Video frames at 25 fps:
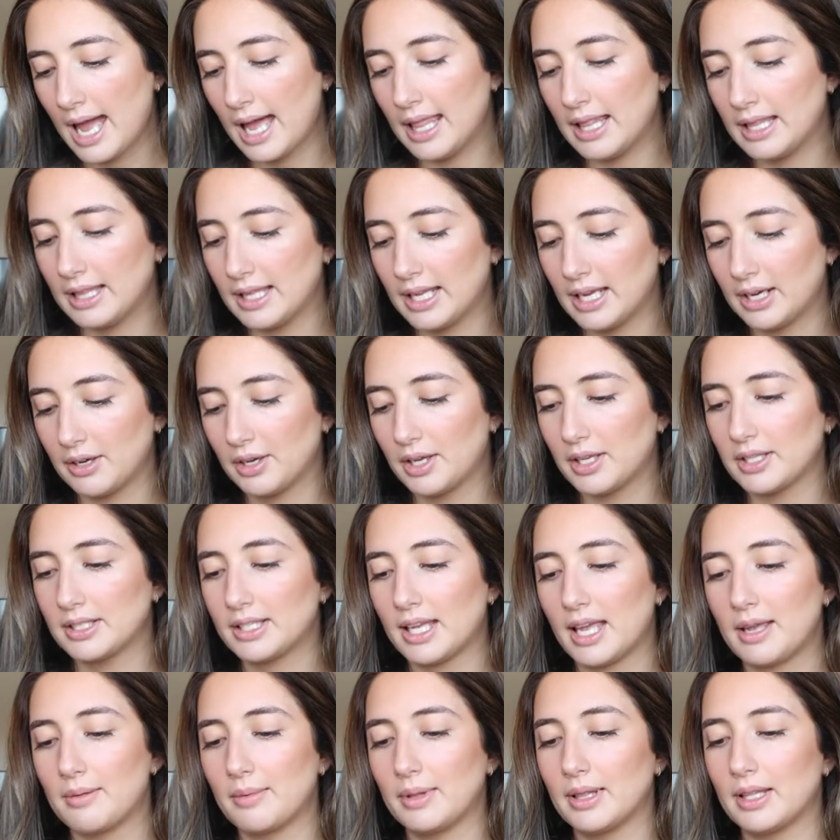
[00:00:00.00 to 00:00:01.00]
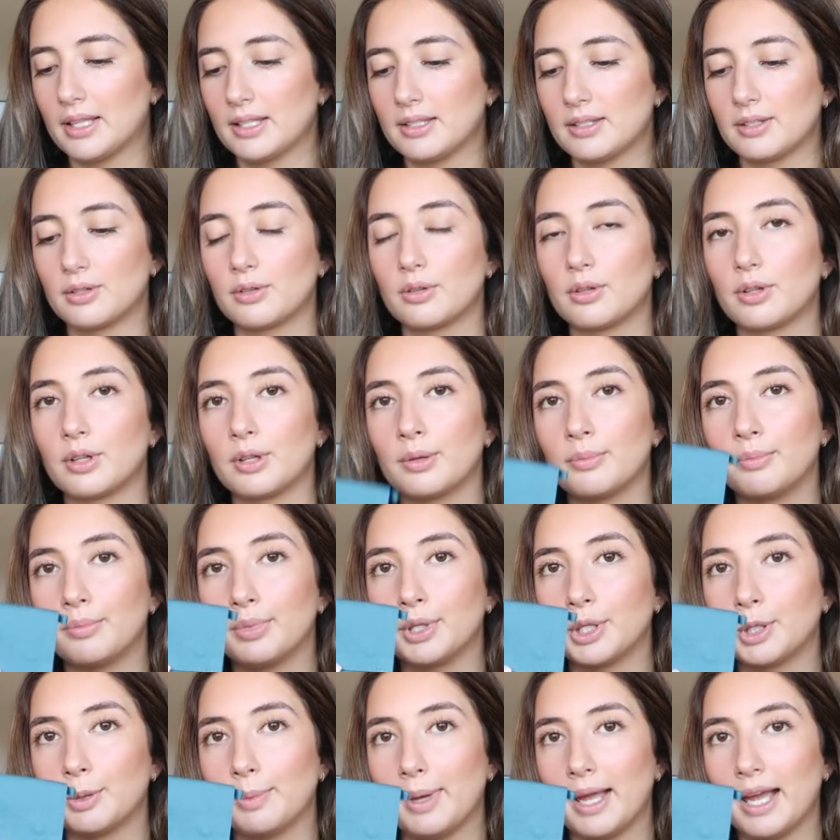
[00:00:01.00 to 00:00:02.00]
And then the earrings came in this little
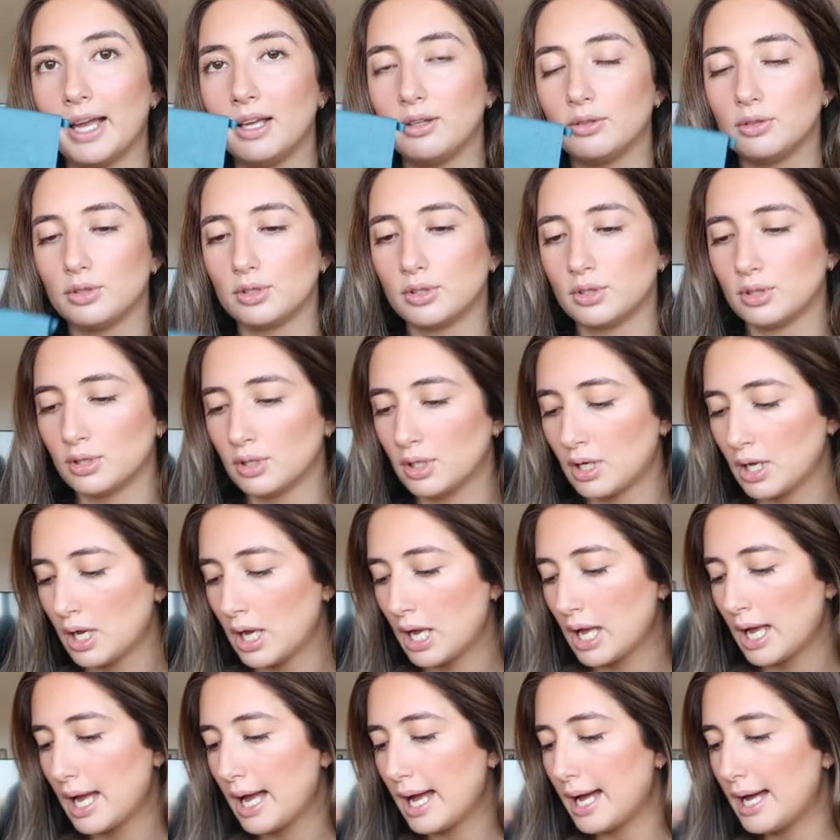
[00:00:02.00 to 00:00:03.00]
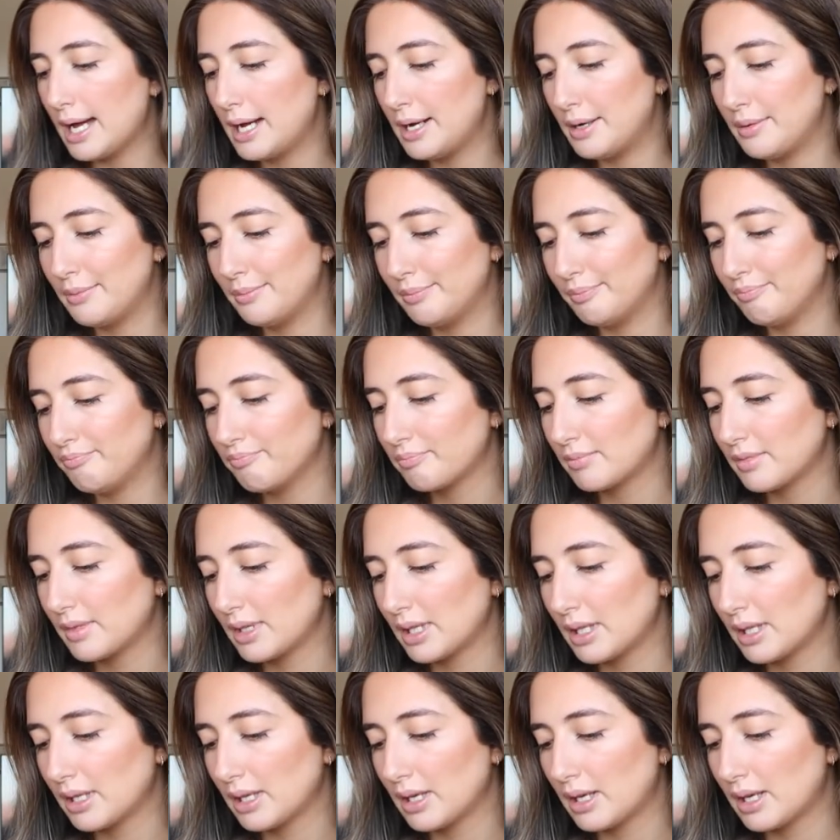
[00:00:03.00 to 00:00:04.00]
blue pouch. And
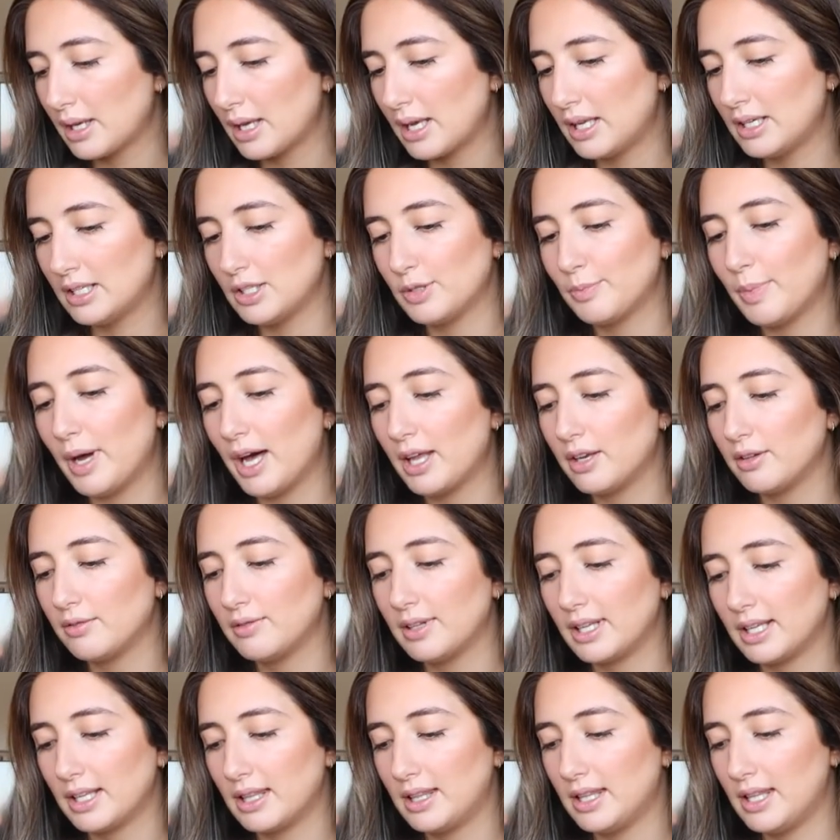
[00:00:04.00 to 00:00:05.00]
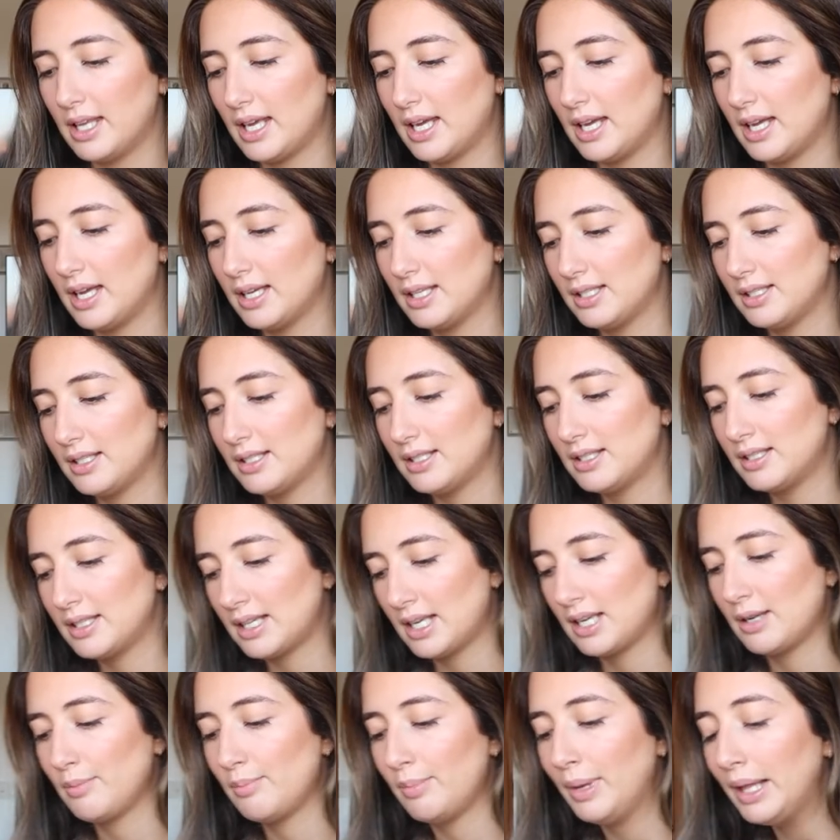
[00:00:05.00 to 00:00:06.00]
it's part of like their
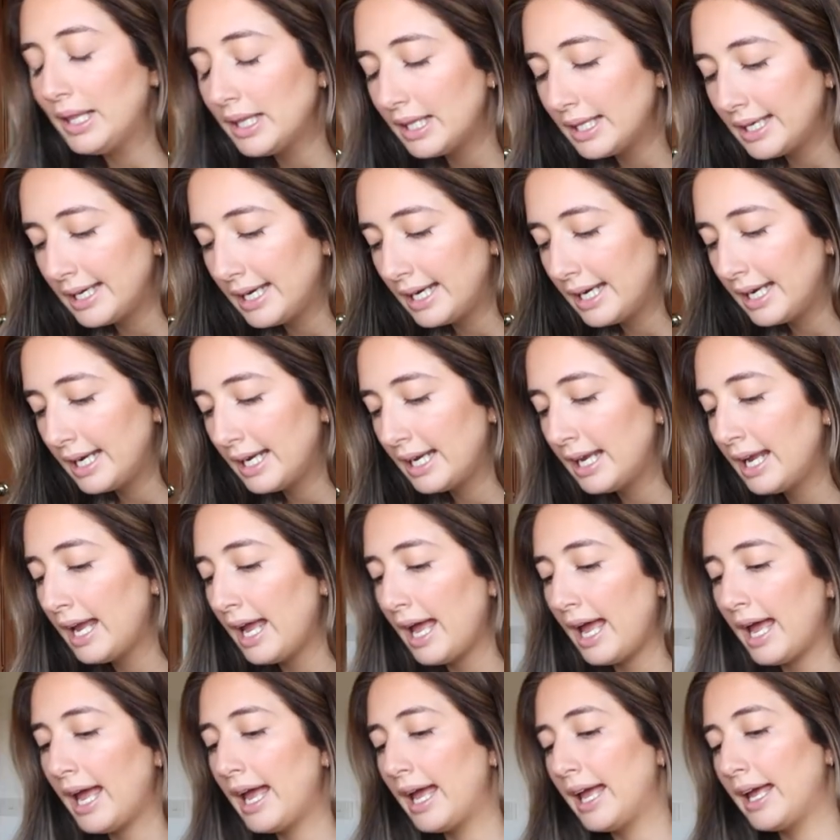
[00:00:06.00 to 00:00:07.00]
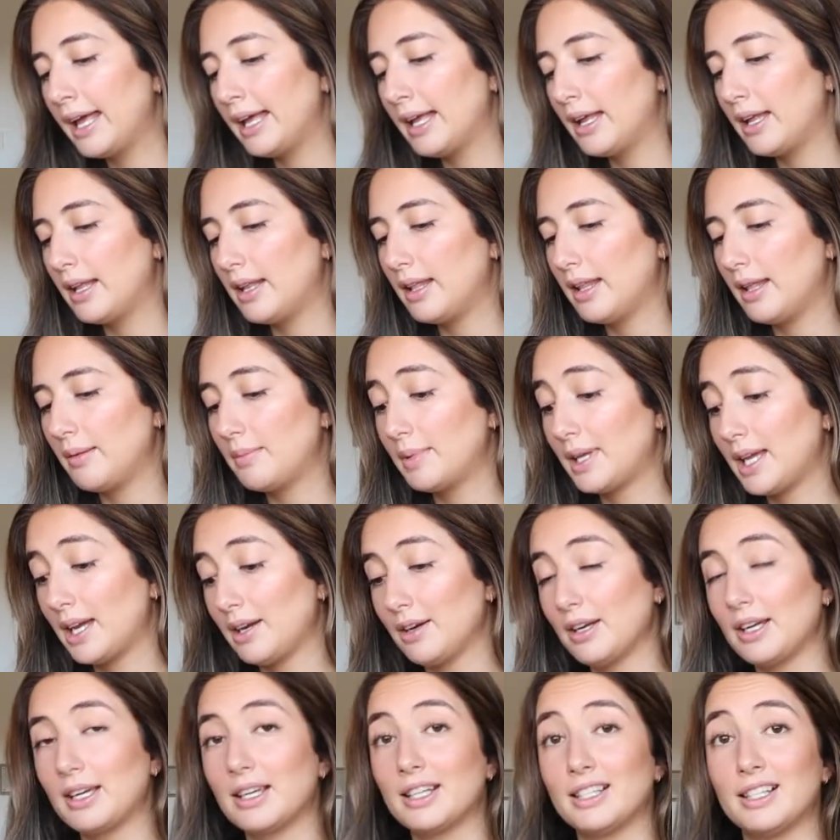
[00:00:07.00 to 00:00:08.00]
sustainability and them
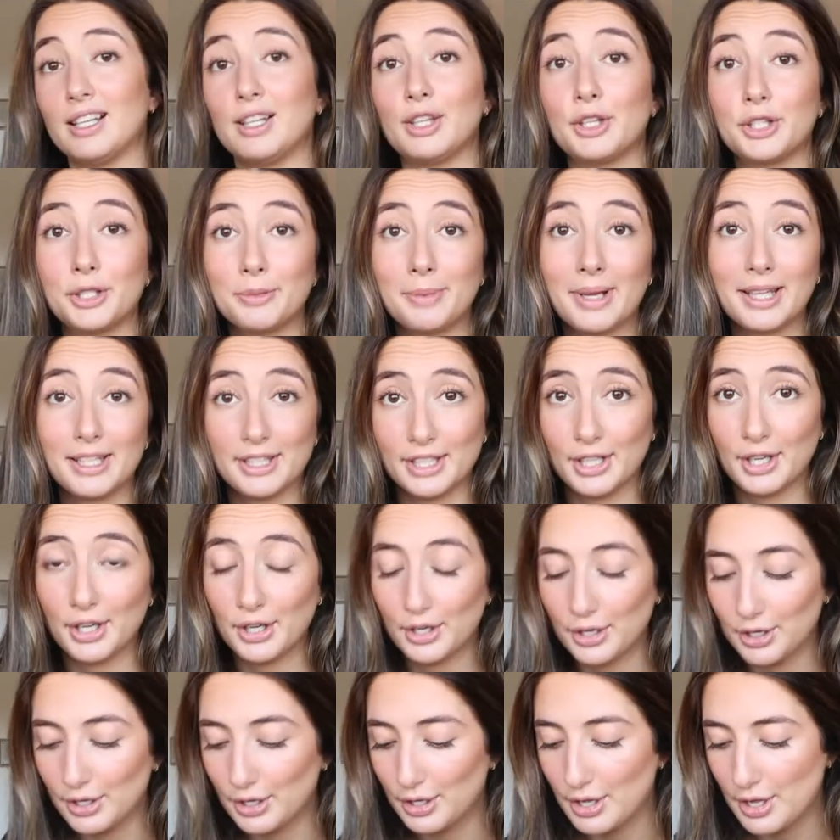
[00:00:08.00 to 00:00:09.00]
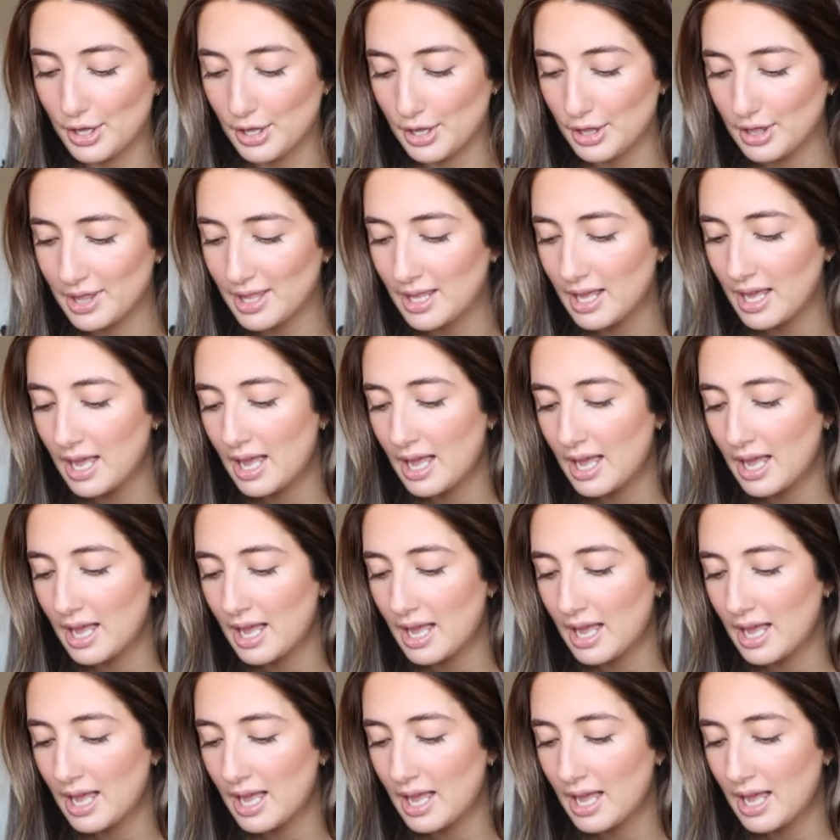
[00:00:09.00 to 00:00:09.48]
caring a lot about the earth